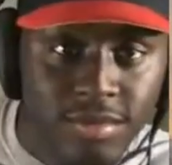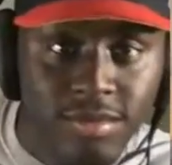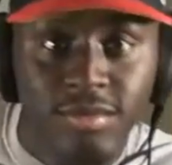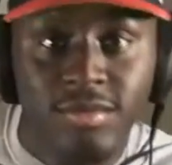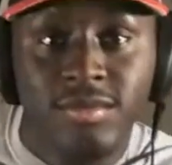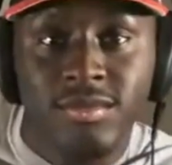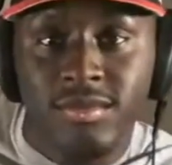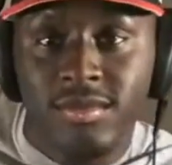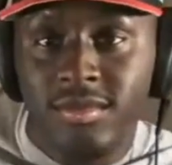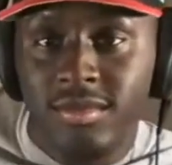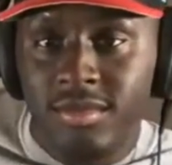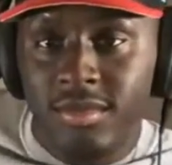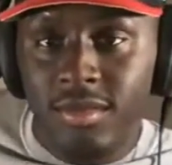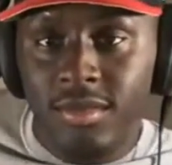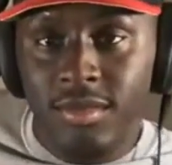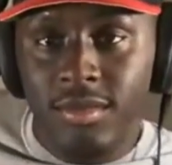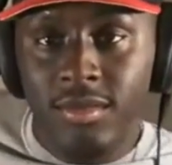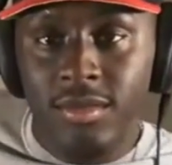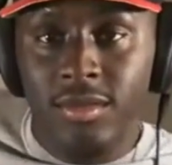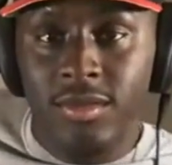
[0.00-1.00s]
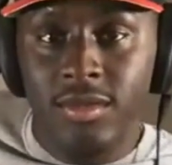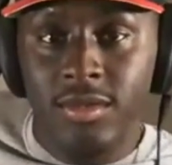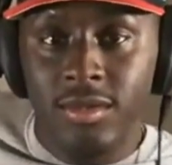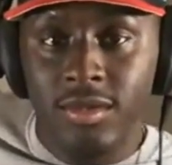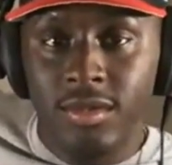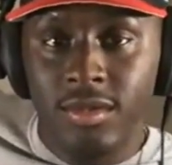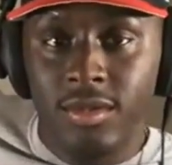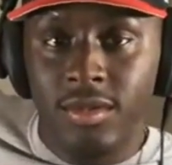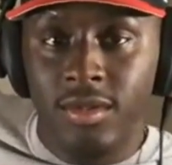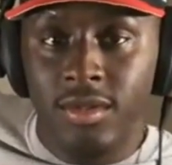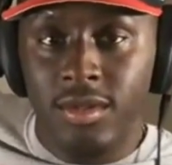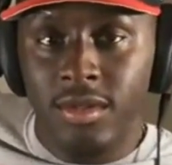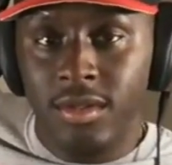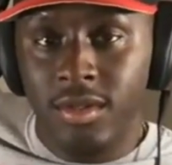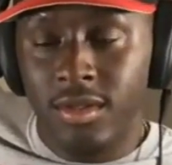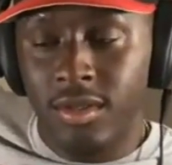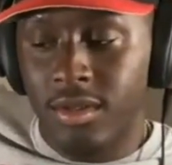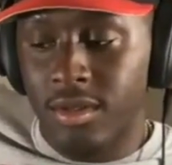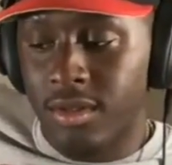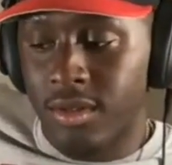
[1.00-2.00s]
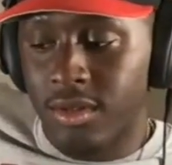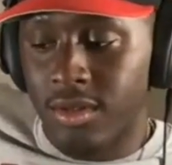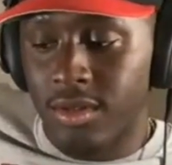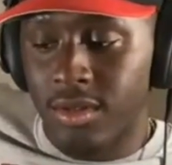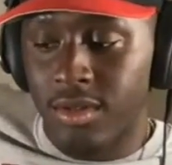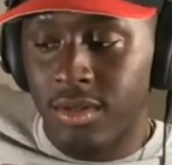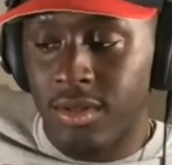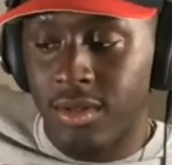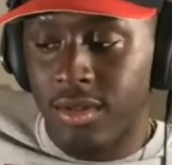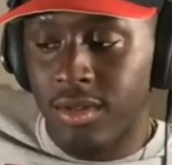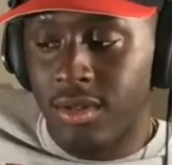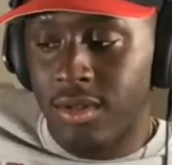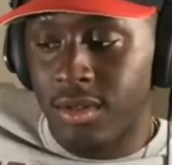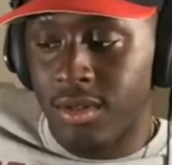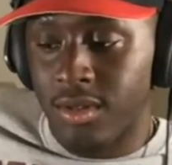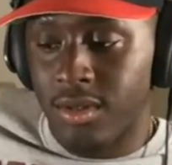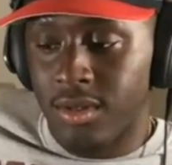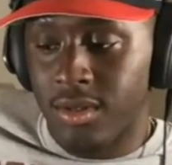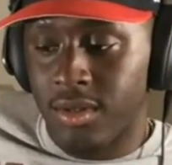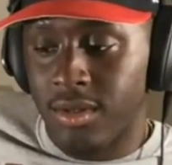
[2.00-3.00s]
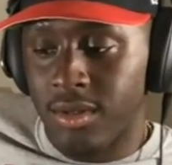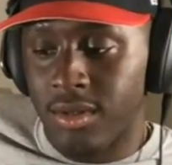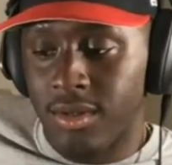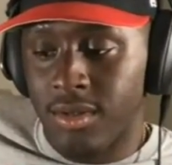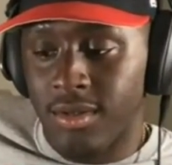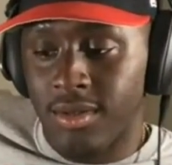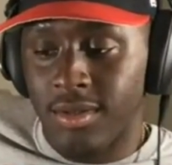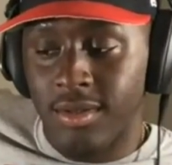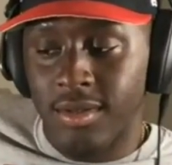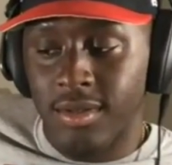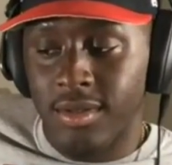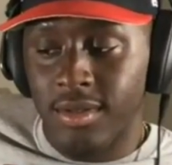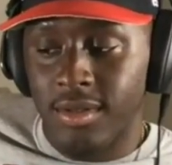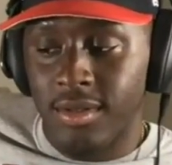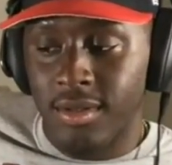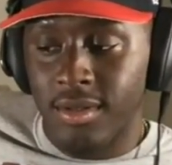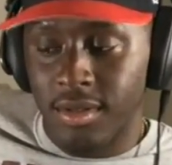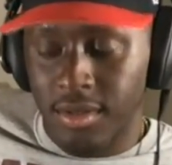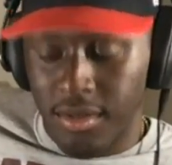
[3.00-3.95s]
No words are spoken by the person on screen.